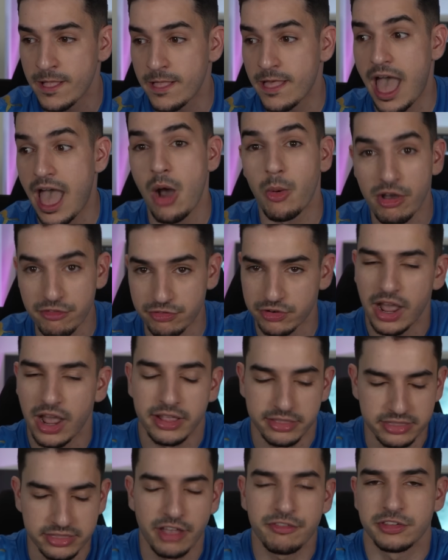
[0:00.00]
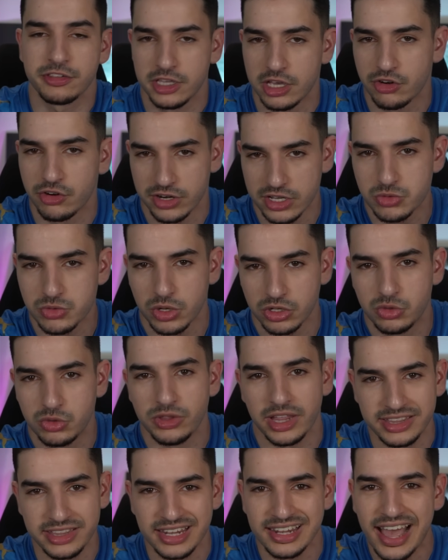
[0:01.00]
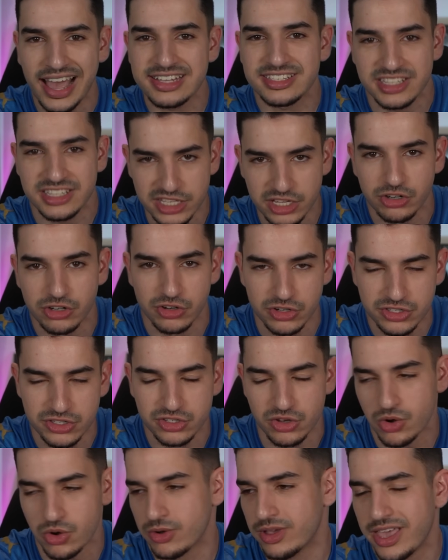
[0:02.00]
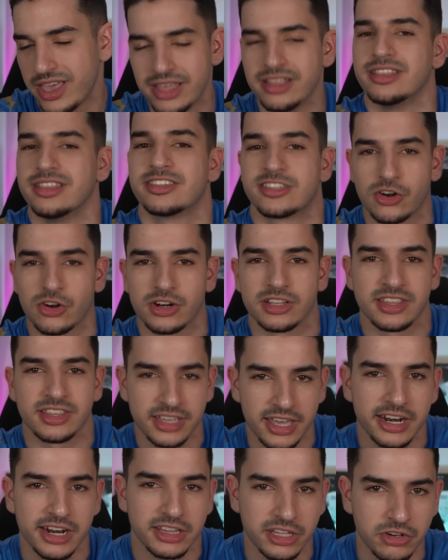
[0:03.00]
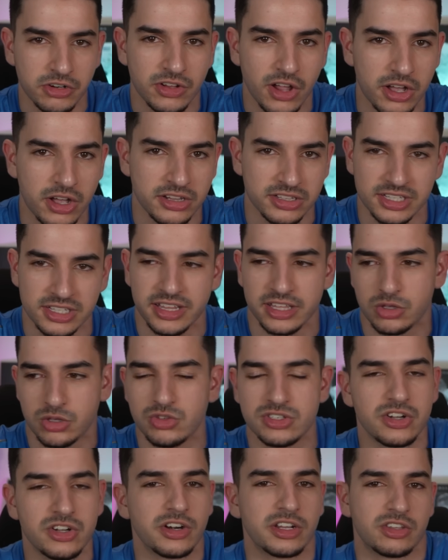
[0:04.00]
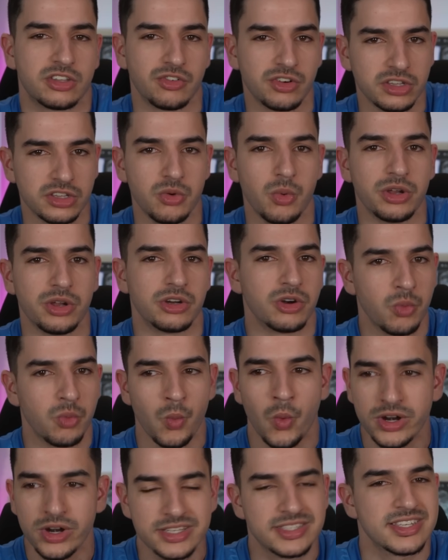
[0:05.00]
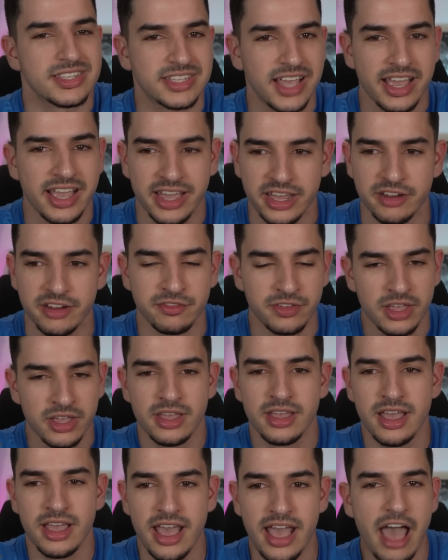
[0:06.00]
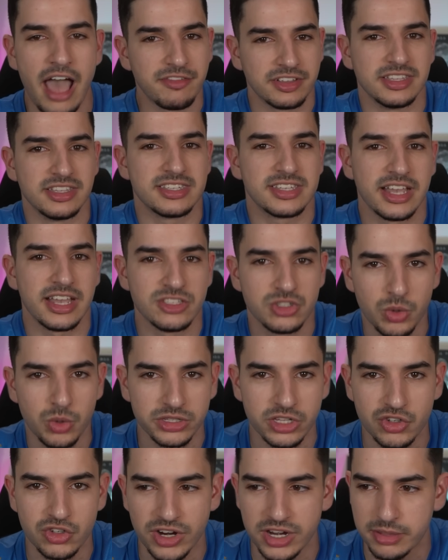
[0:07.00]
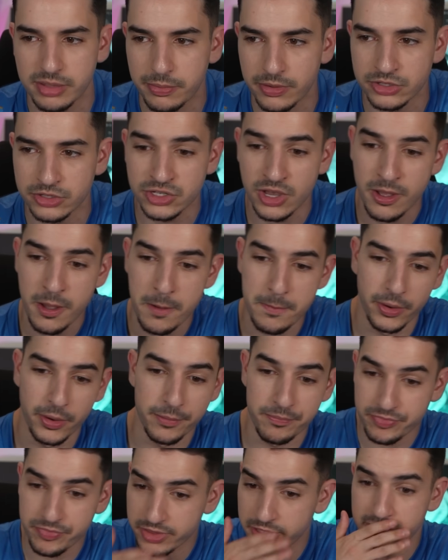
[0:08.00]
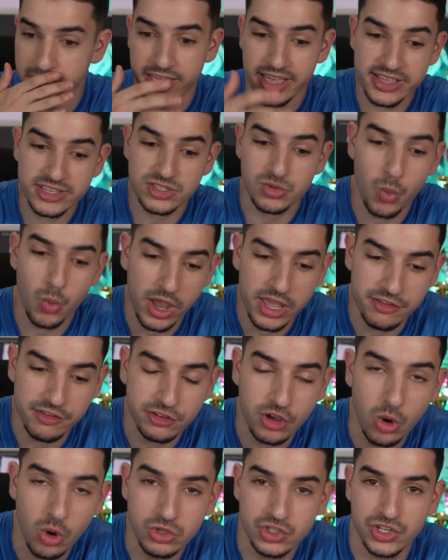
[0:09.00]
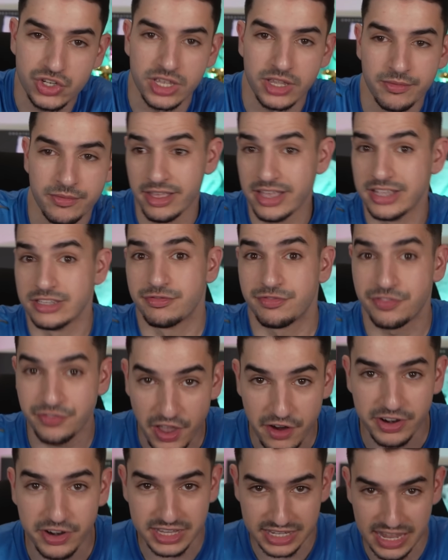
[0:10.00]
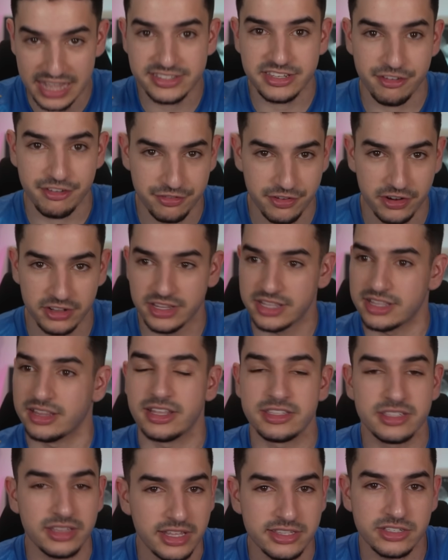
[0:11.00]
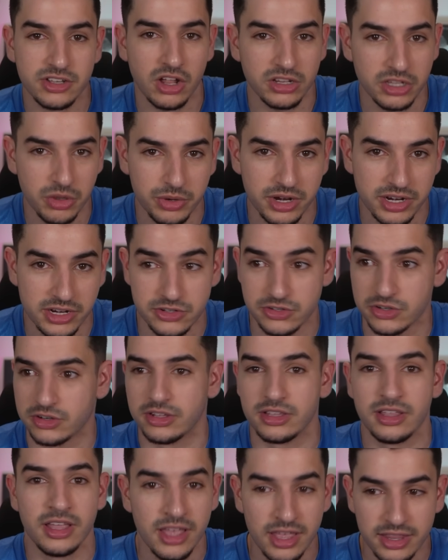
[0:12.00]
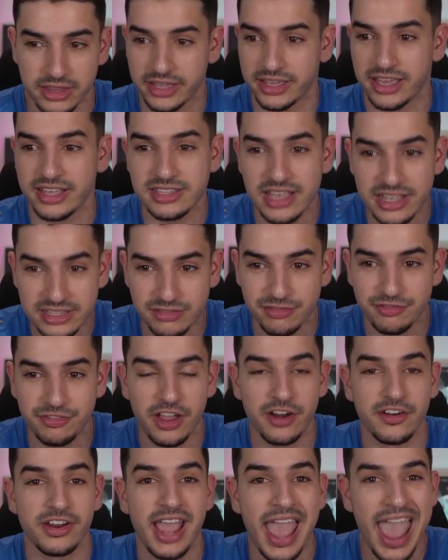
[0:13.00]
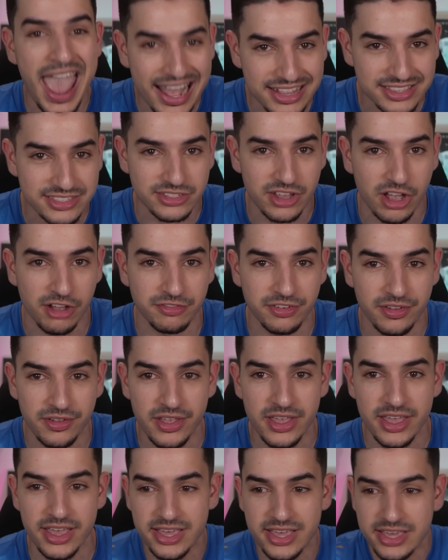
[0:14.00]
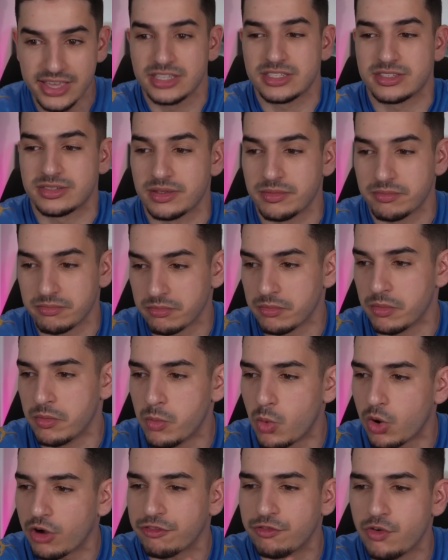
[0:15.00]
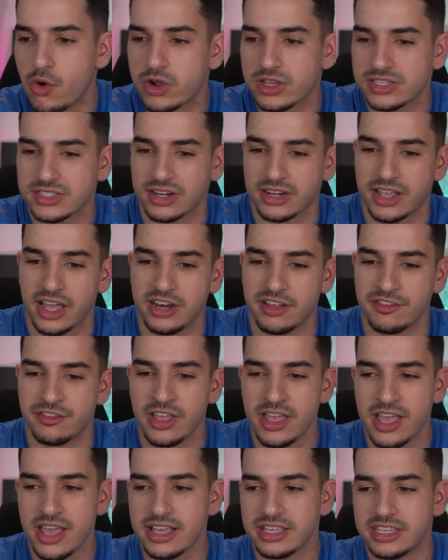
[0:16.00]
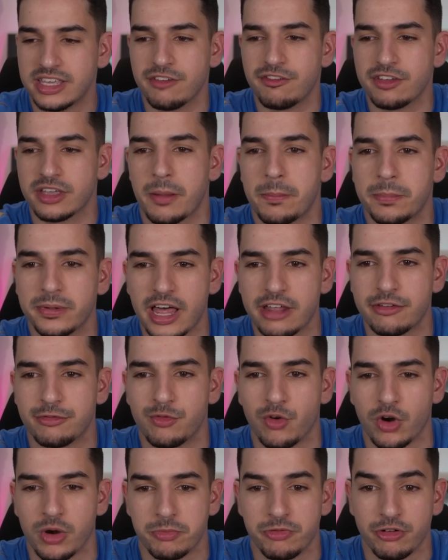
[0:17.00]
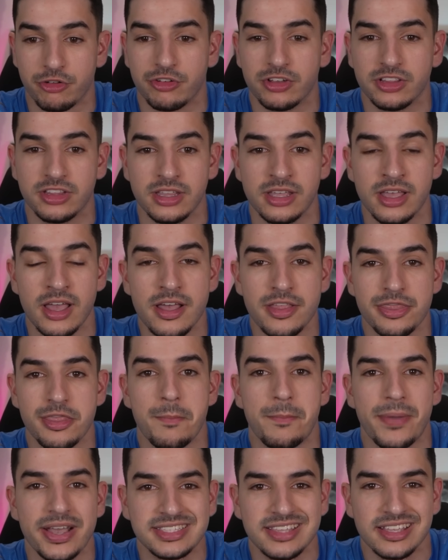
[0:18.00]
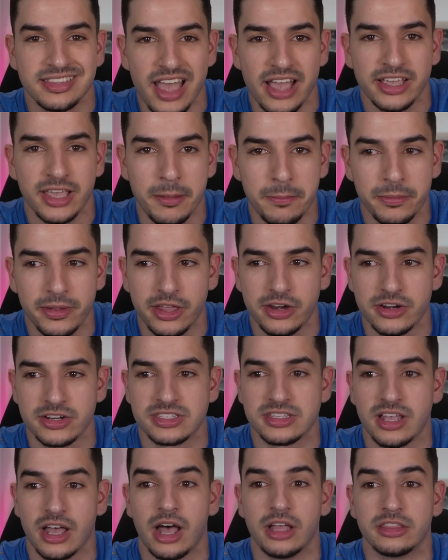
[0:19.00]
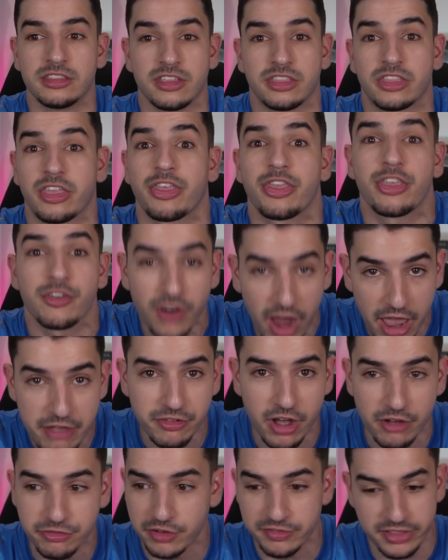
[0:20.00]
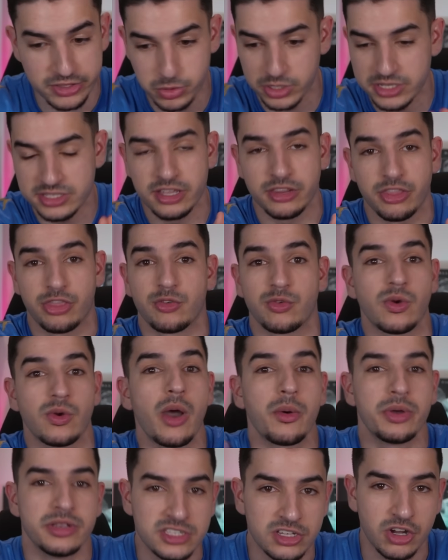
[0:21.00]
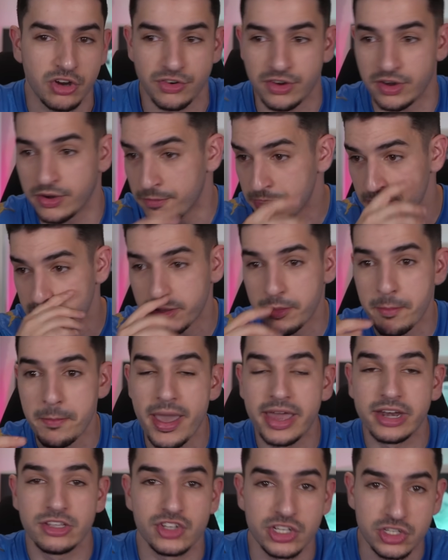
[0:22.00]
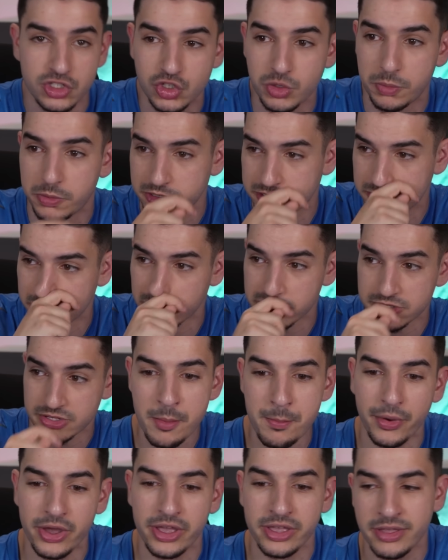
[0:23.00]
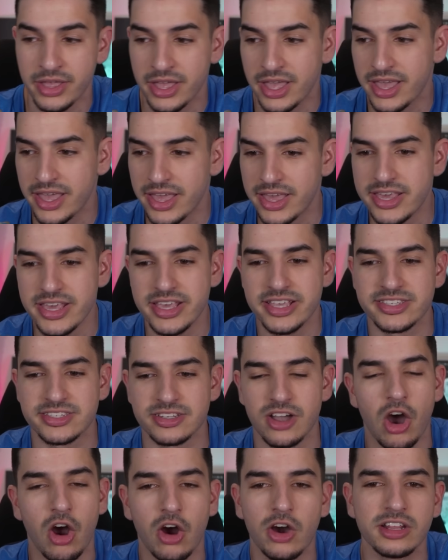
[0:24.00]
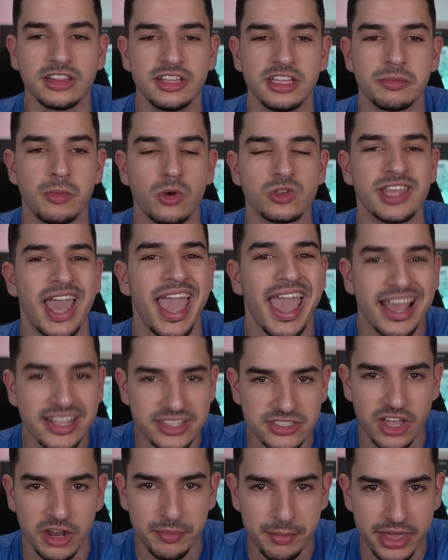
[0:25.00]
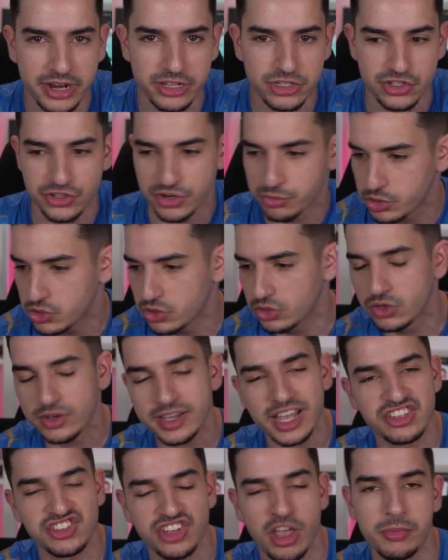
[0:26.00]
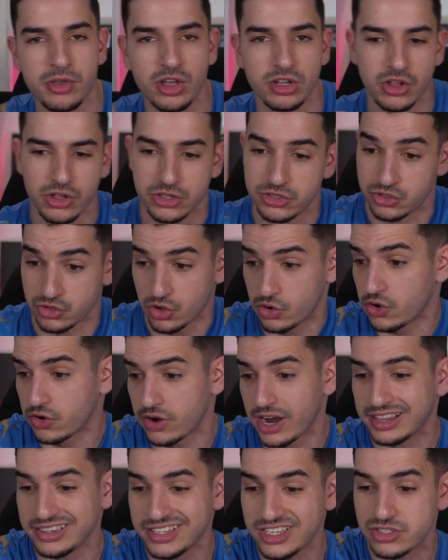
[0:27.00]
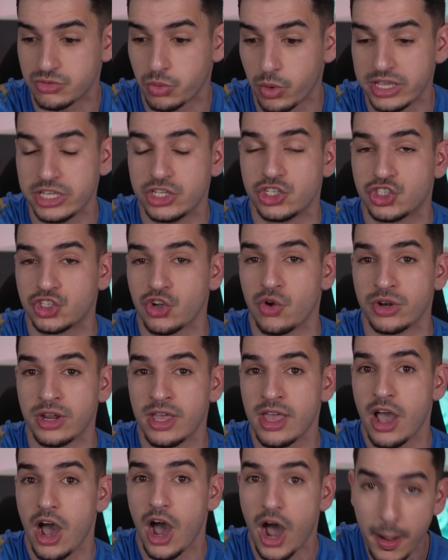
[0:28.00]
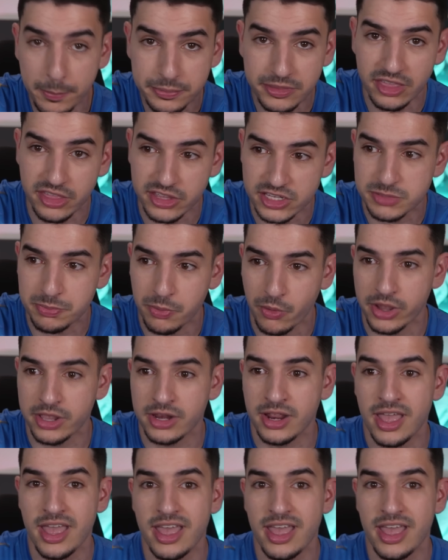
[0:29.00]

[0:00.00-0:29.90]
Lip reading: However, I definitely agree as well too that the last year or so, it started to get a little ugly. Like, you started to really wonder, what is this guy kind of having these guys do on the training pitch? But his way of coaching is very laissez-faire. Let's call it what it is. Like, it's very hands-off. He is more focused on kind of giving a platform for really the best attacking players to thrive off of. That's what he's done throughout his career, managing superstars. But he is hardly the most hands-on manager. And when you look at Xabi Alonso, or at least what he's shown up to this point,